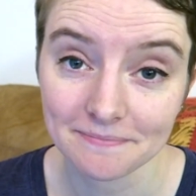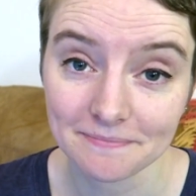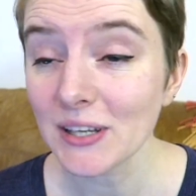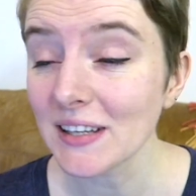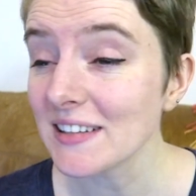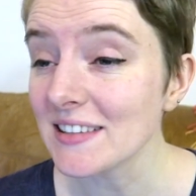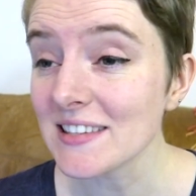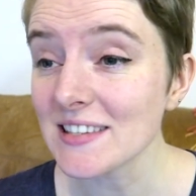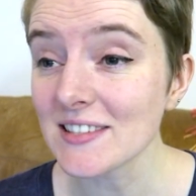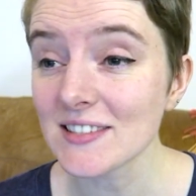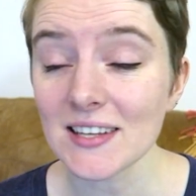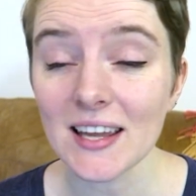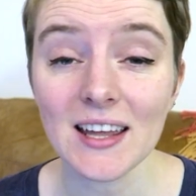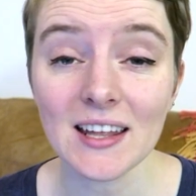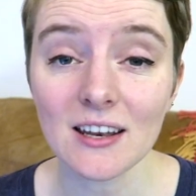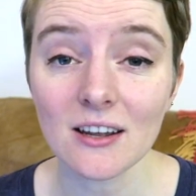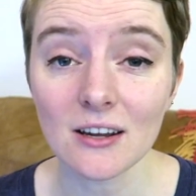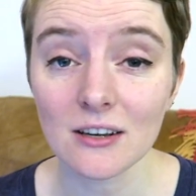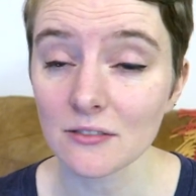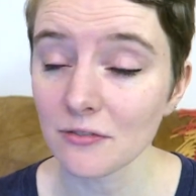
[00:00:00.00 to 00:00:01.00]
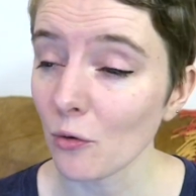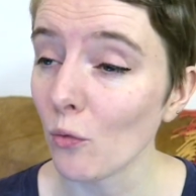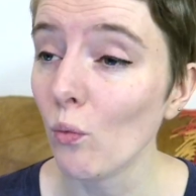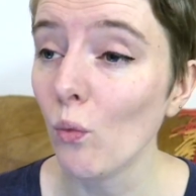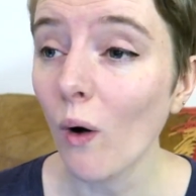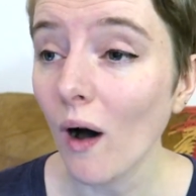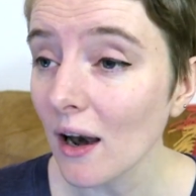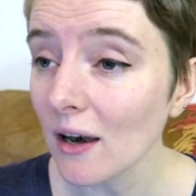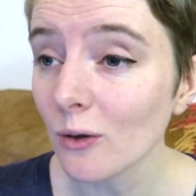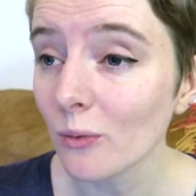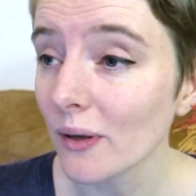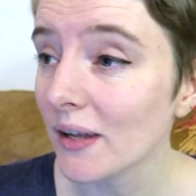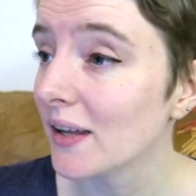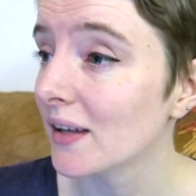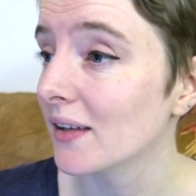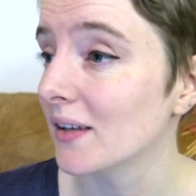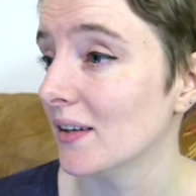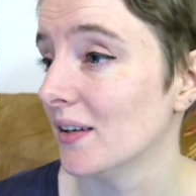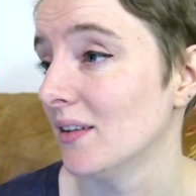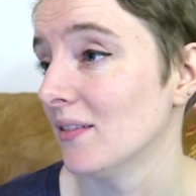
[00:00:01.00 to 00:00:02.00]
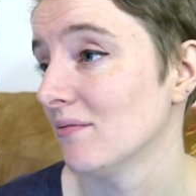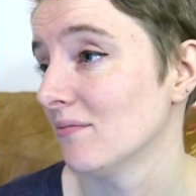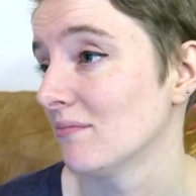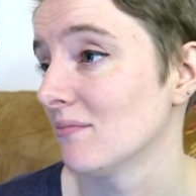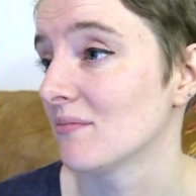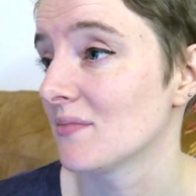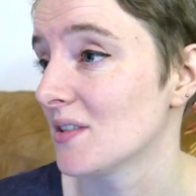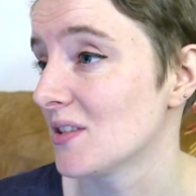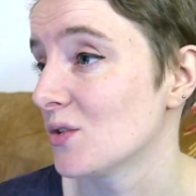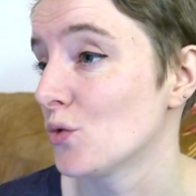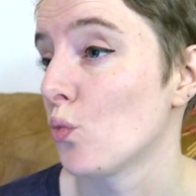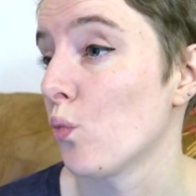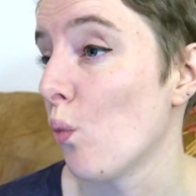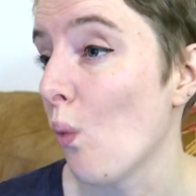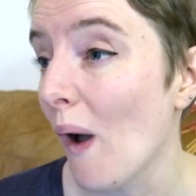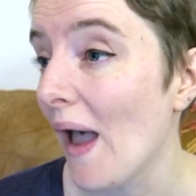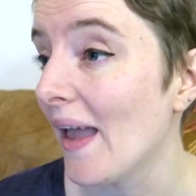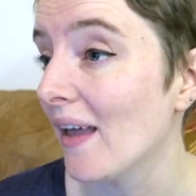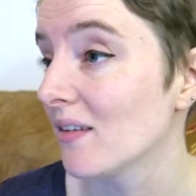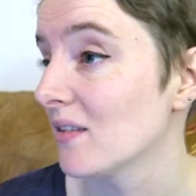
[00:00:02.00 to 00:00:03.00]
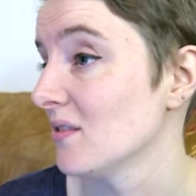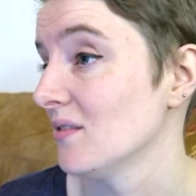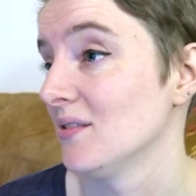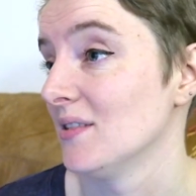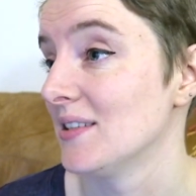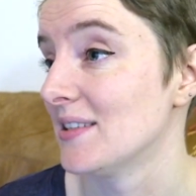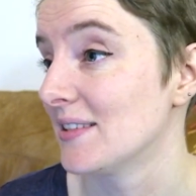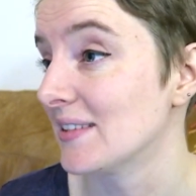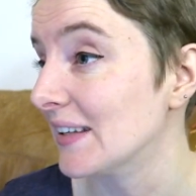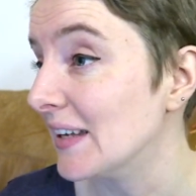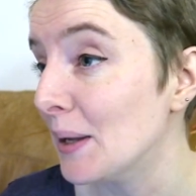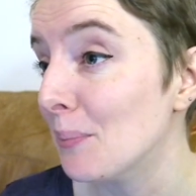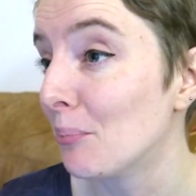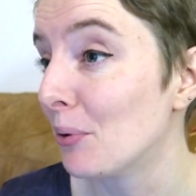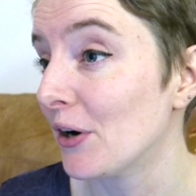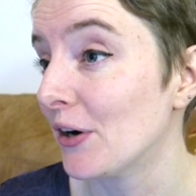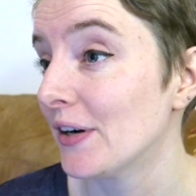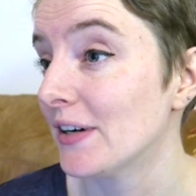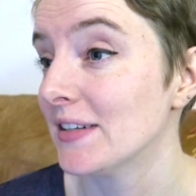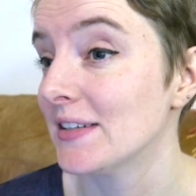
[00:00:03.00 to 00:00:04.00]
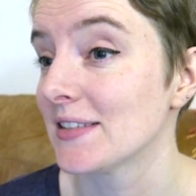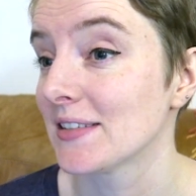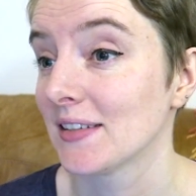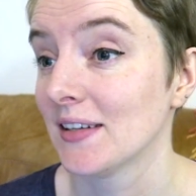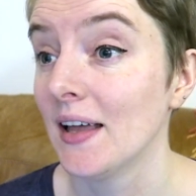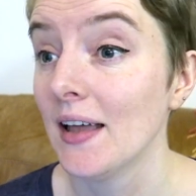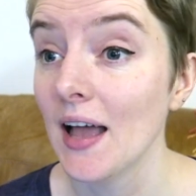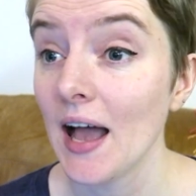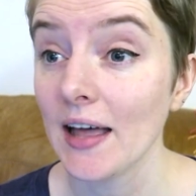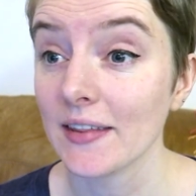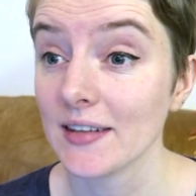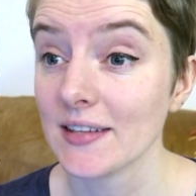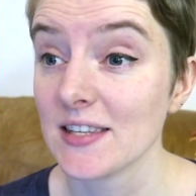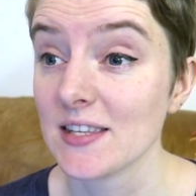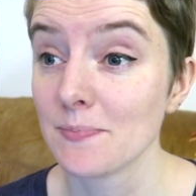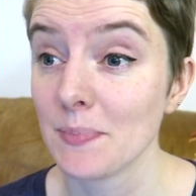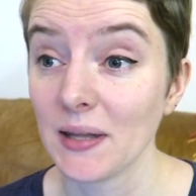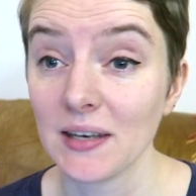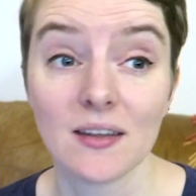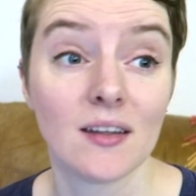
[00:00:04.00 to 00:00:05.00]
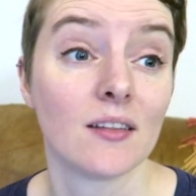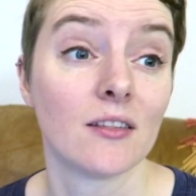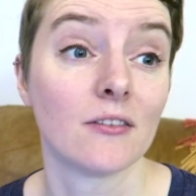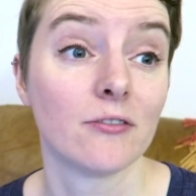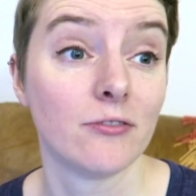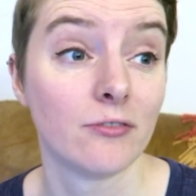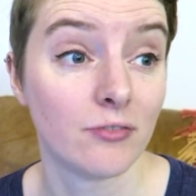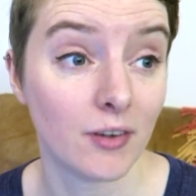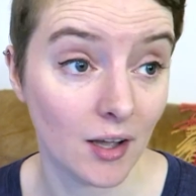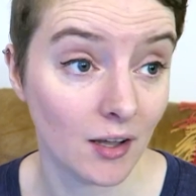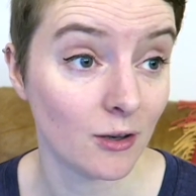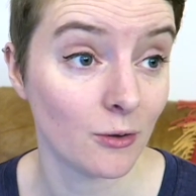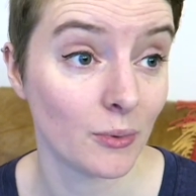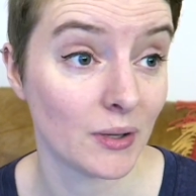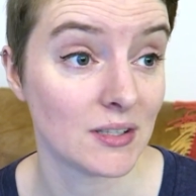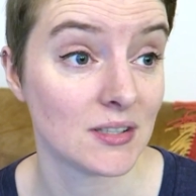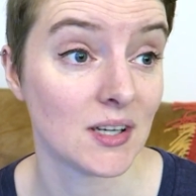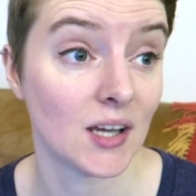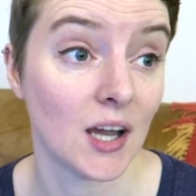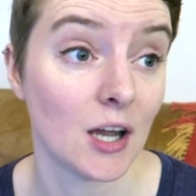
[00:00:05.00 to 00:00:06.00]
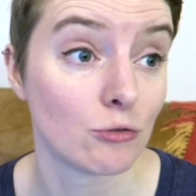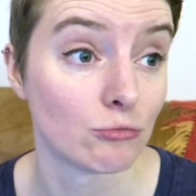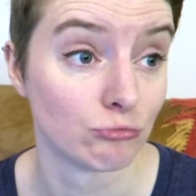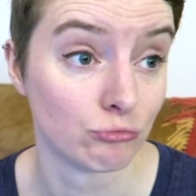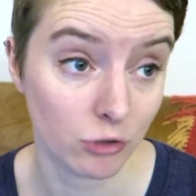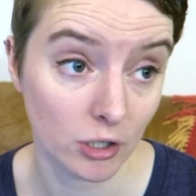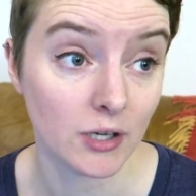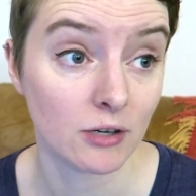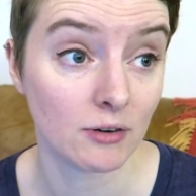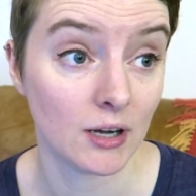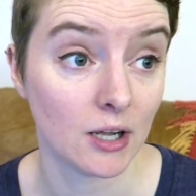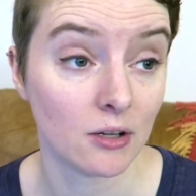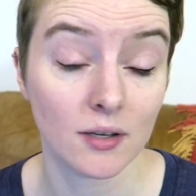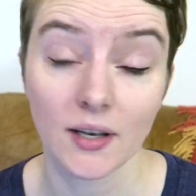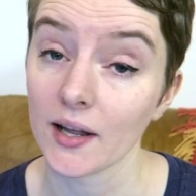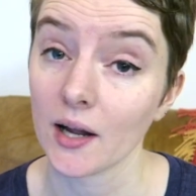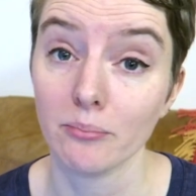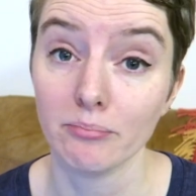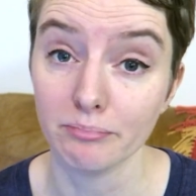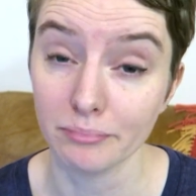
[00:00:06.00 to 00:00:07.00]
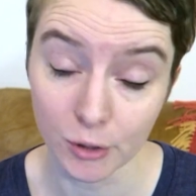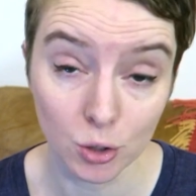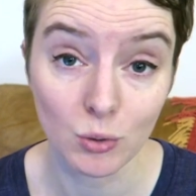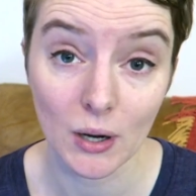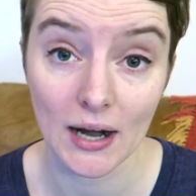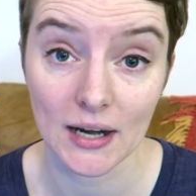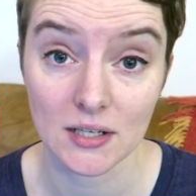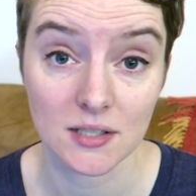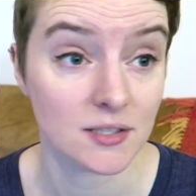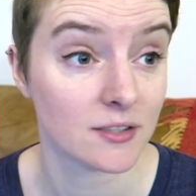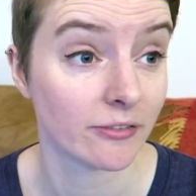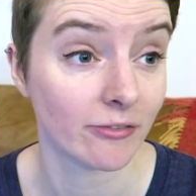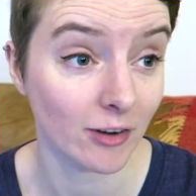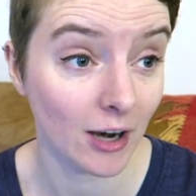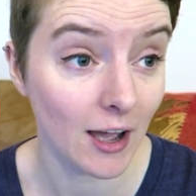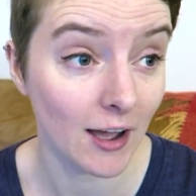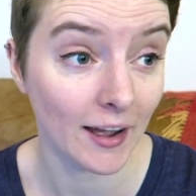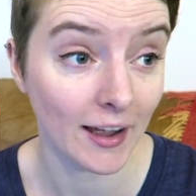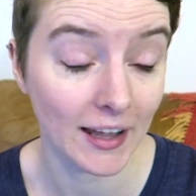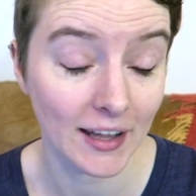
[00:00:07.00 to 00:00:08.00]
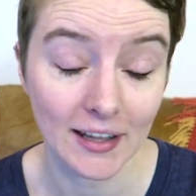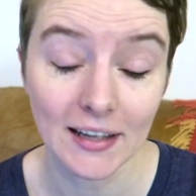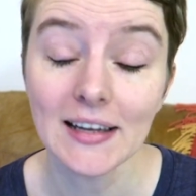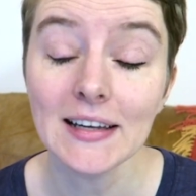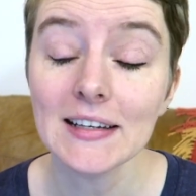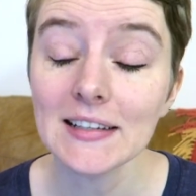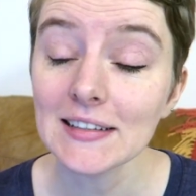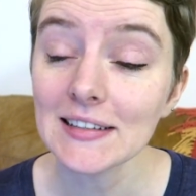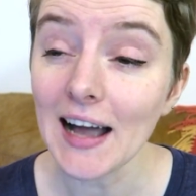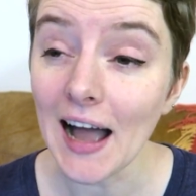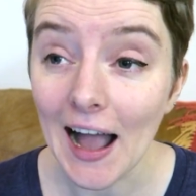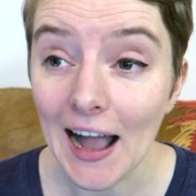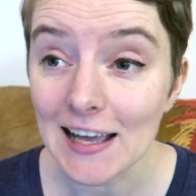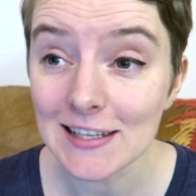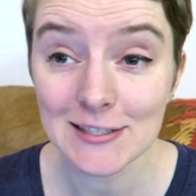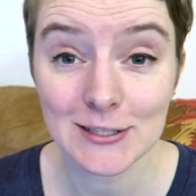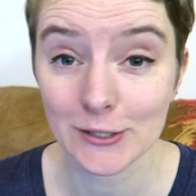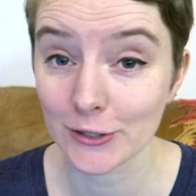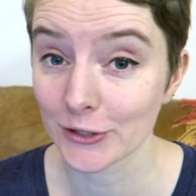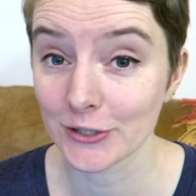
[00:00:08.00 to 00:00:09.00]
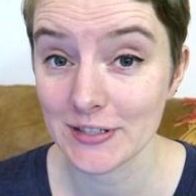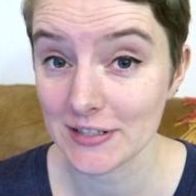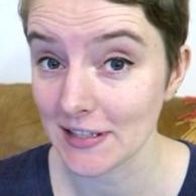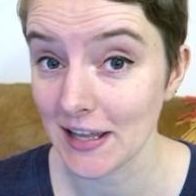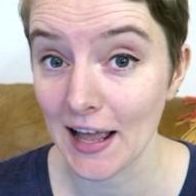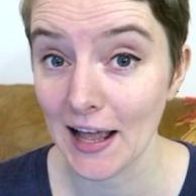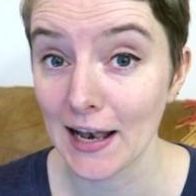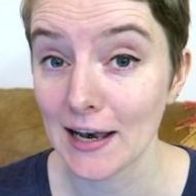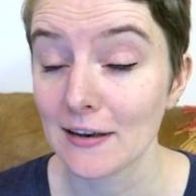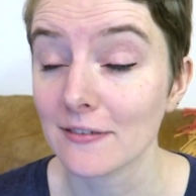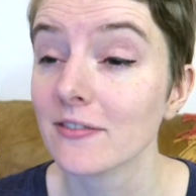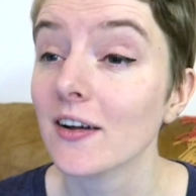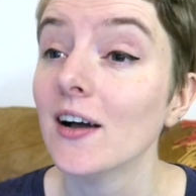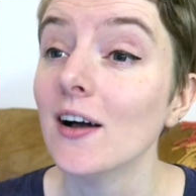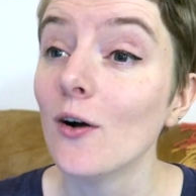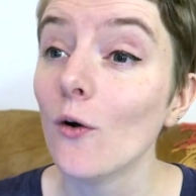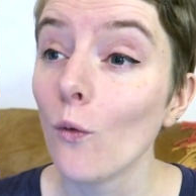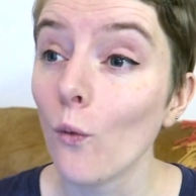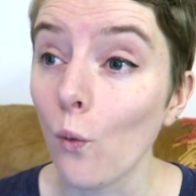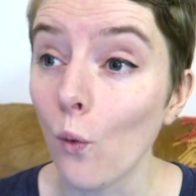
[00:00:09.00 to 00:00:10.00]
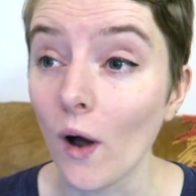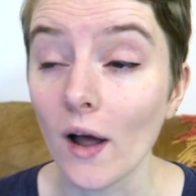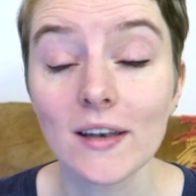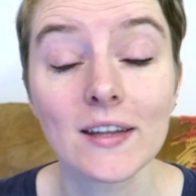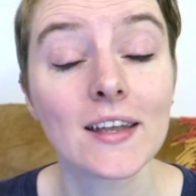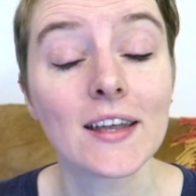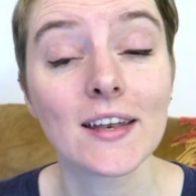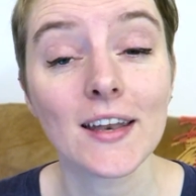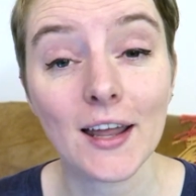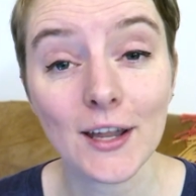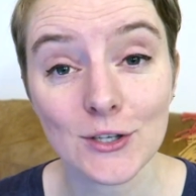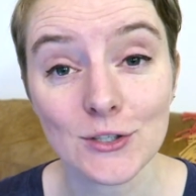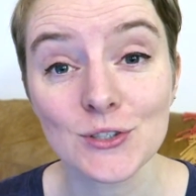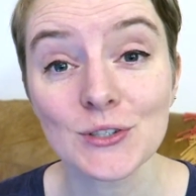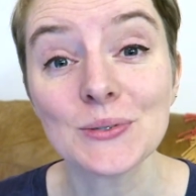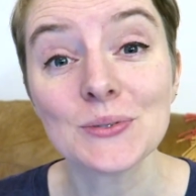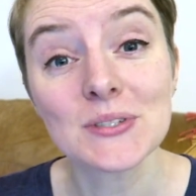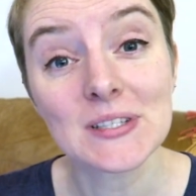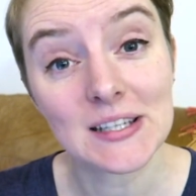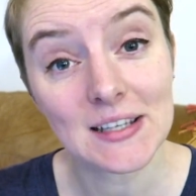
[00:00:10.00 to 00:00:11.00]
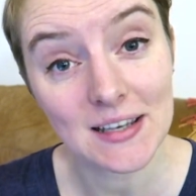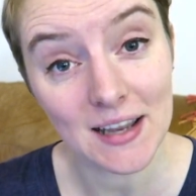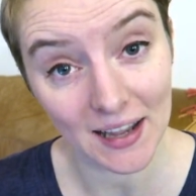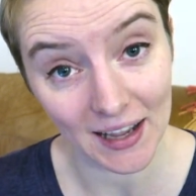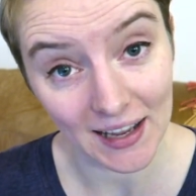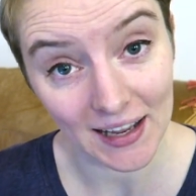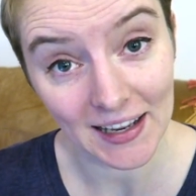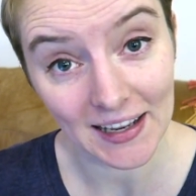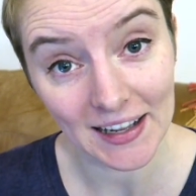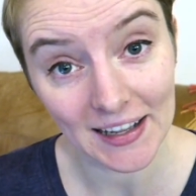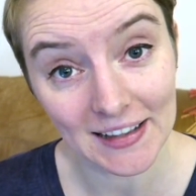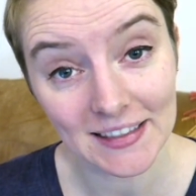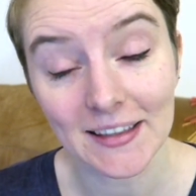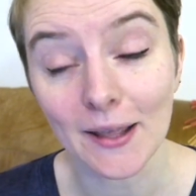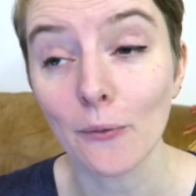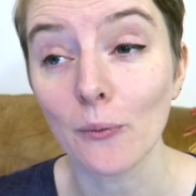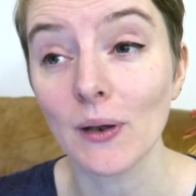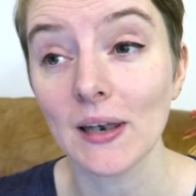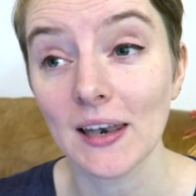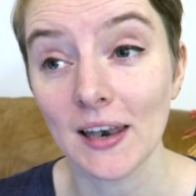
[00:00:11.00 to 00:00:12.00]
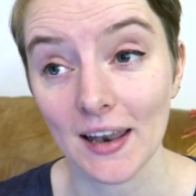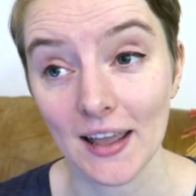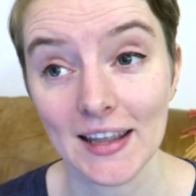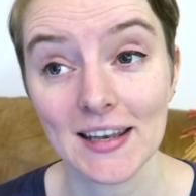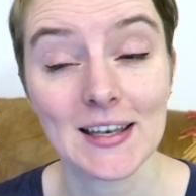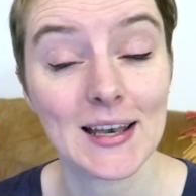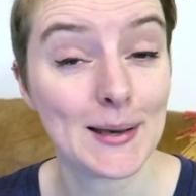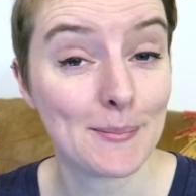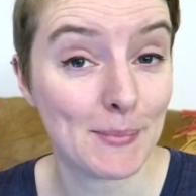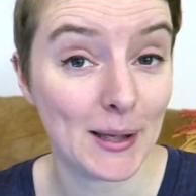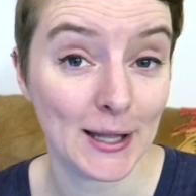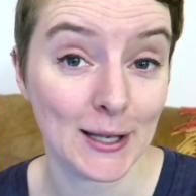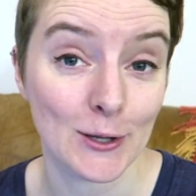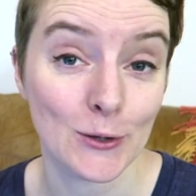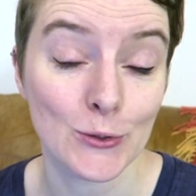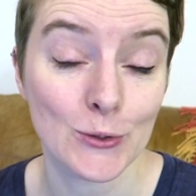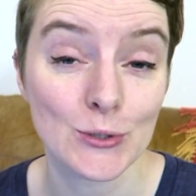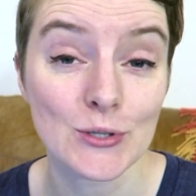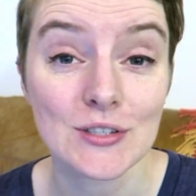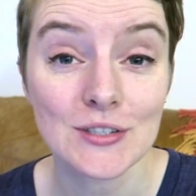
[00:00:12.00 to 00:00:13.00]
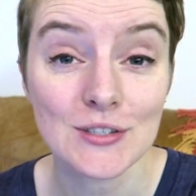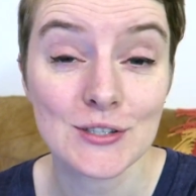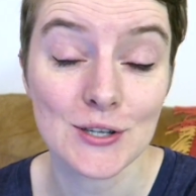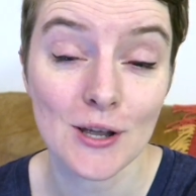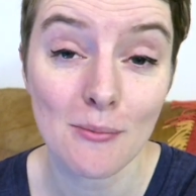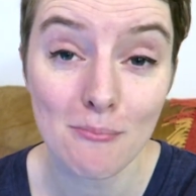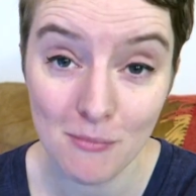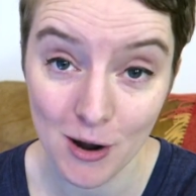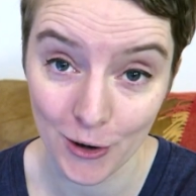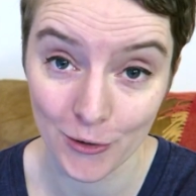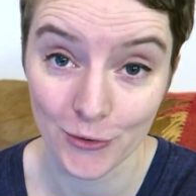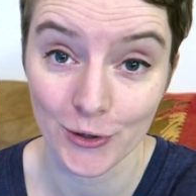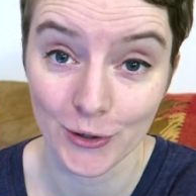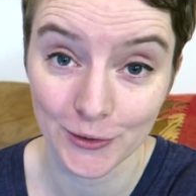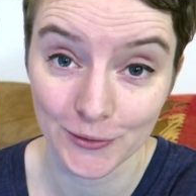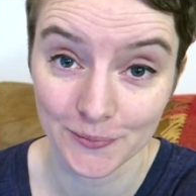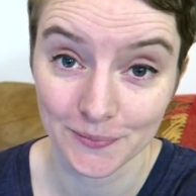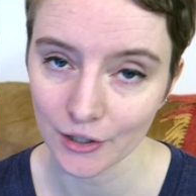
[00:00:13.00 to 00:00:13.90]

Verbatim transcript: But instead of wallowing in sweat and slippers and then spending the following day running around like a blue-arsed fly, ask yourself, what can I do today that will lighten my load tomorrow?